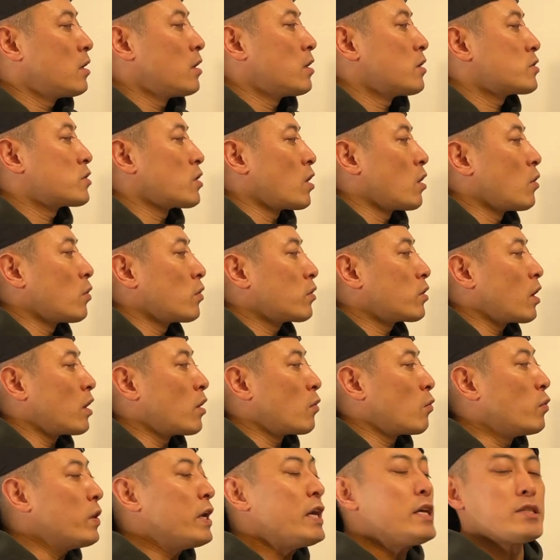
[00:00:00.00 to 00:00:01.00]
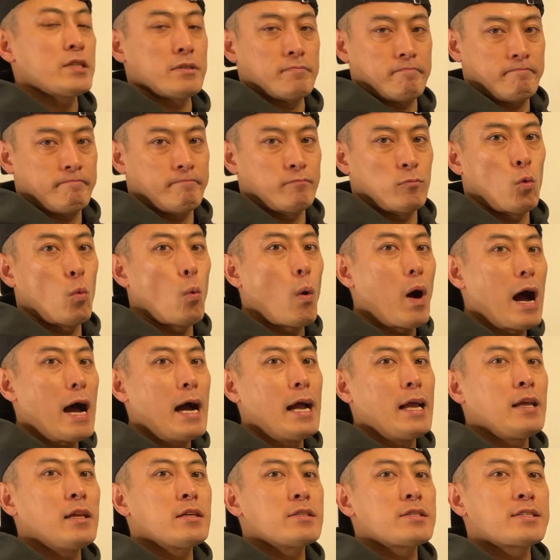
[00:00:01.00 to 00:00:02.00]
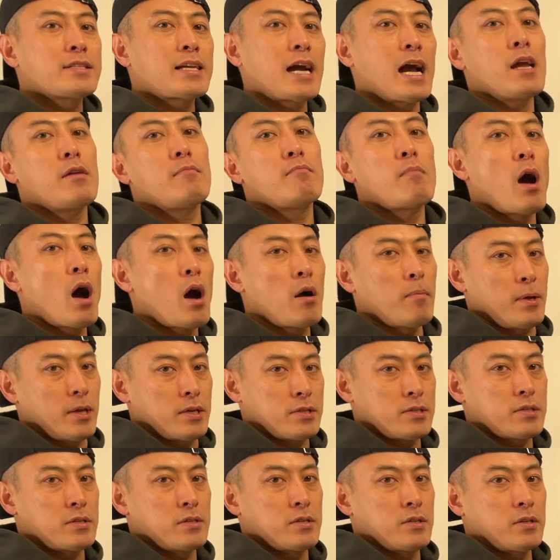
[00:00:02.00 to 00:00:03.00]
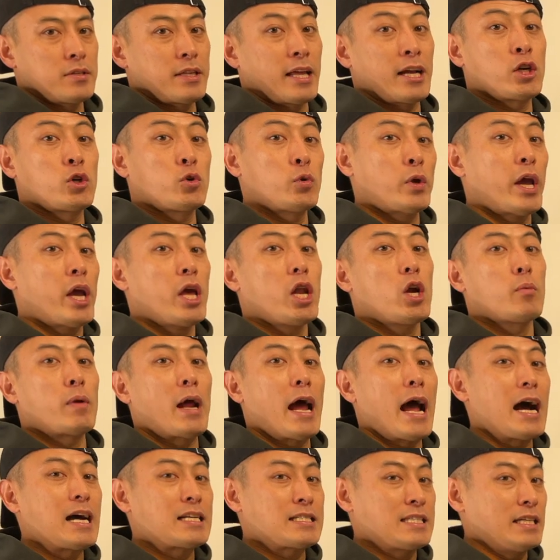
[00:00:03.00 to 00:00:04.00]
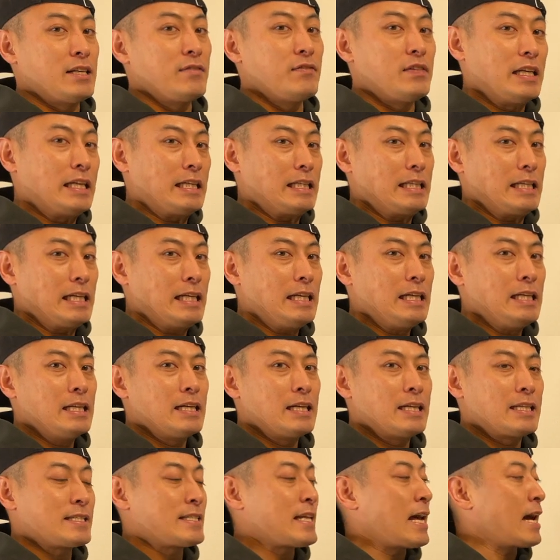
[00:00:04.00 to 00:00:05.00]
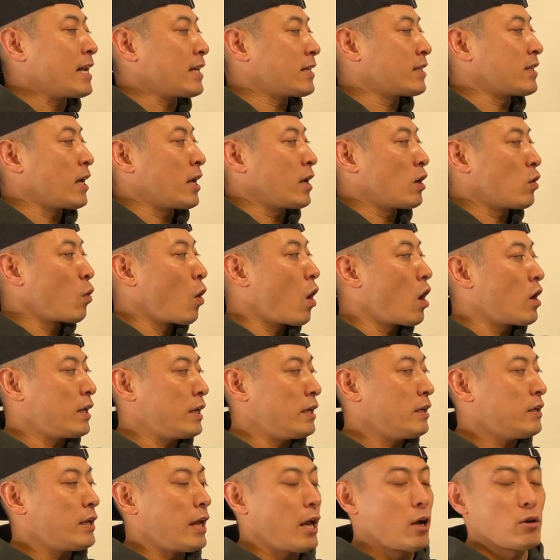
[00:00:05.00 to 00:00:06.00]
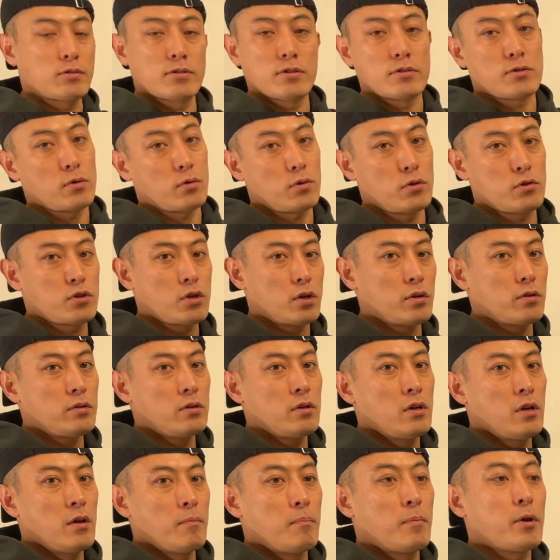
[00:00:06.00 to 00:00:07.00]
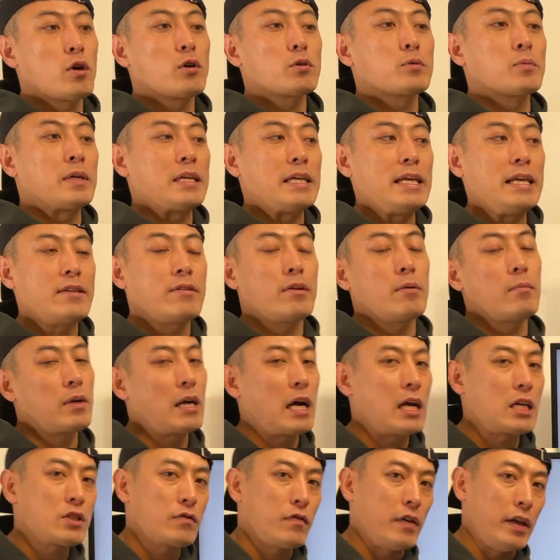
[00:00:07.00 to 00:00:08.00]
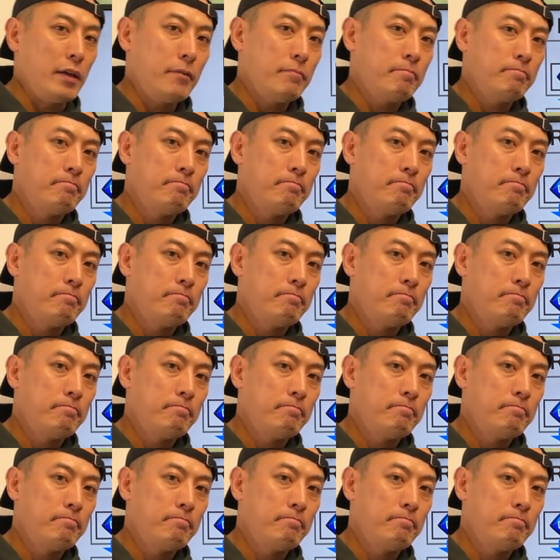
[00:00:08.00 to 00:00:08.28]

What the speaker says: So the reason why Sky Marvis, the creator of the Axie Infinity, started the Ronin L2 solution because of the Ethereum gas fee.